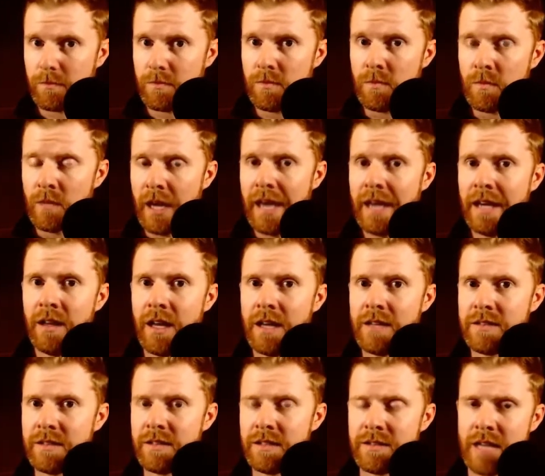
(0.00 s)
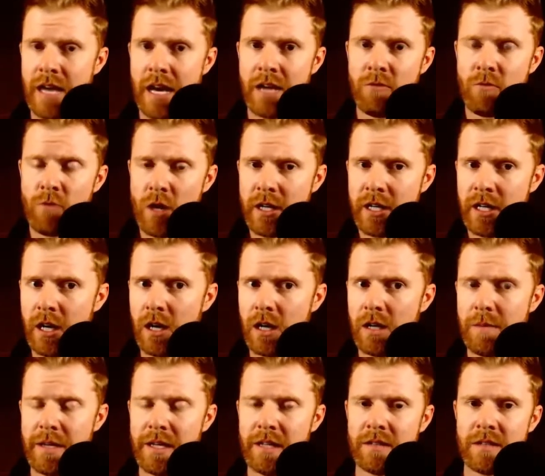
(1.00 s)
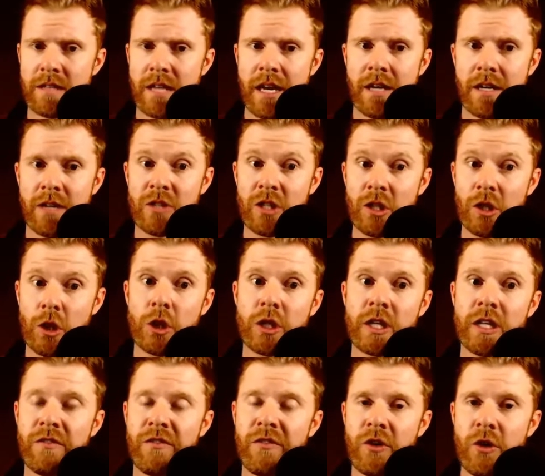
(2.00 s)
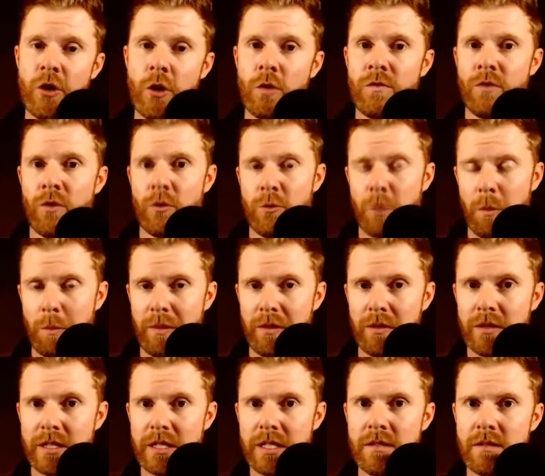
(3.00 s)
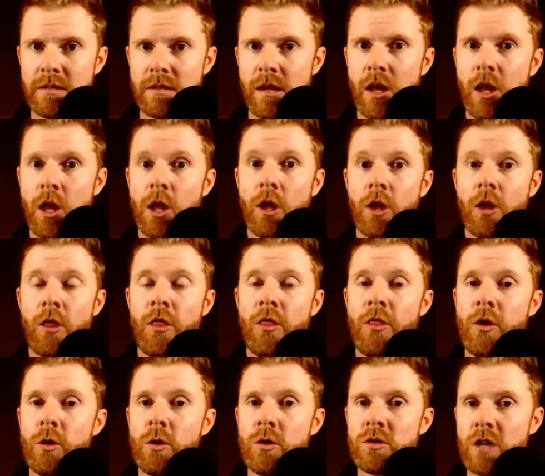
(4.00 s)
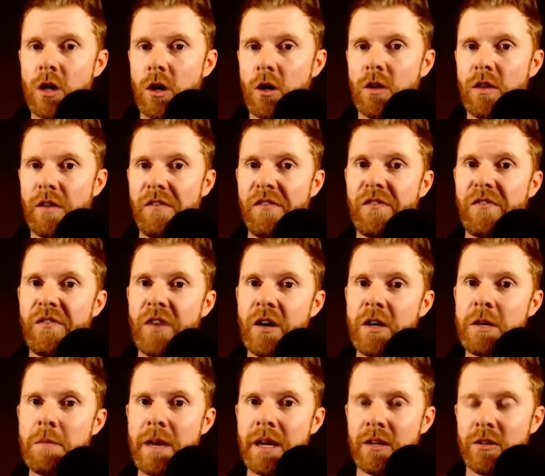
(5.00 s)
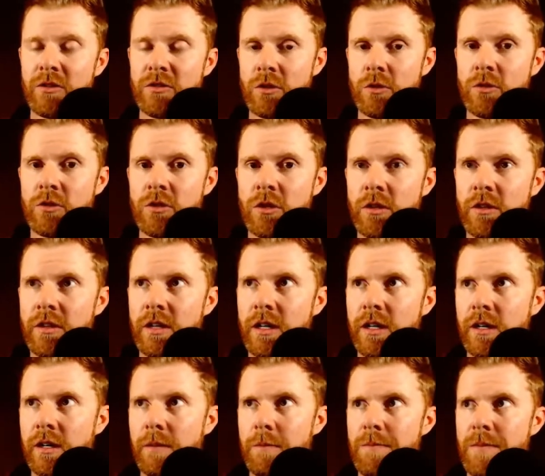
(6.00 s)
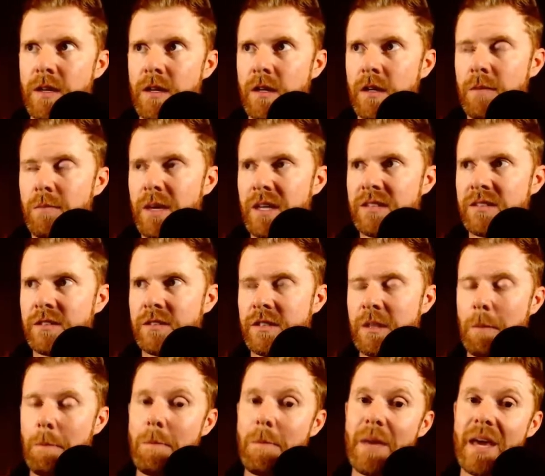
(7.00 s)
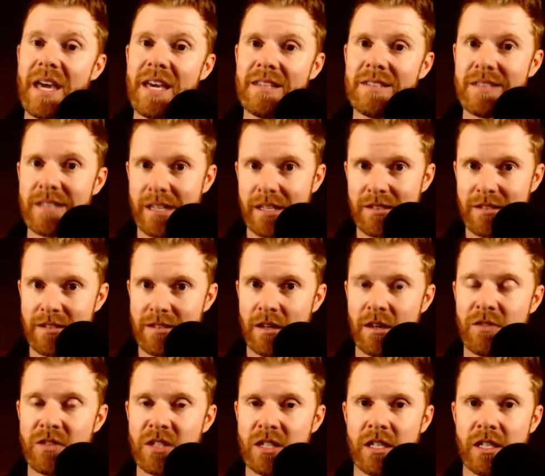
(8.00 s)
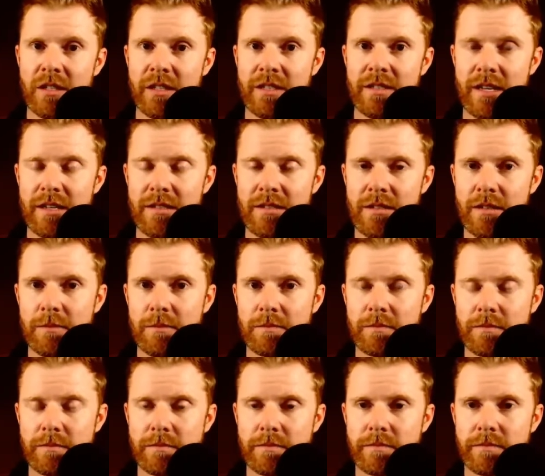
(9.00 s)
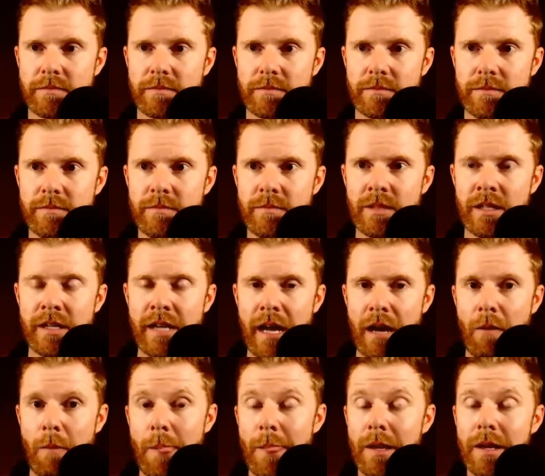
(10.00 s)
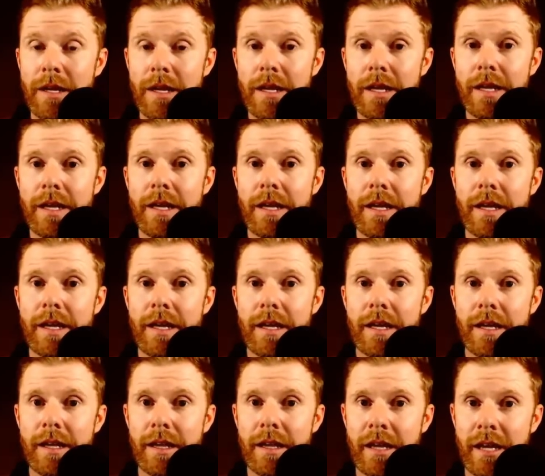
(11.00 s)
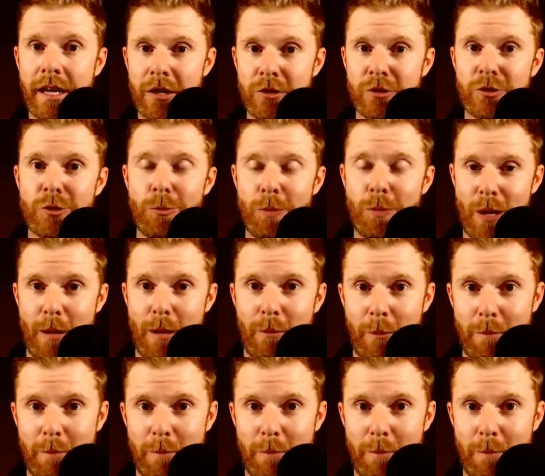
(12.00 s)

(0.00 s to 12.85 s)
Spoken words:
analyzing design, running automated scanners, and looking for known vulnerabilities. Those are the fundamentals. Those are basically the basics of security testing. Now, here's the problem.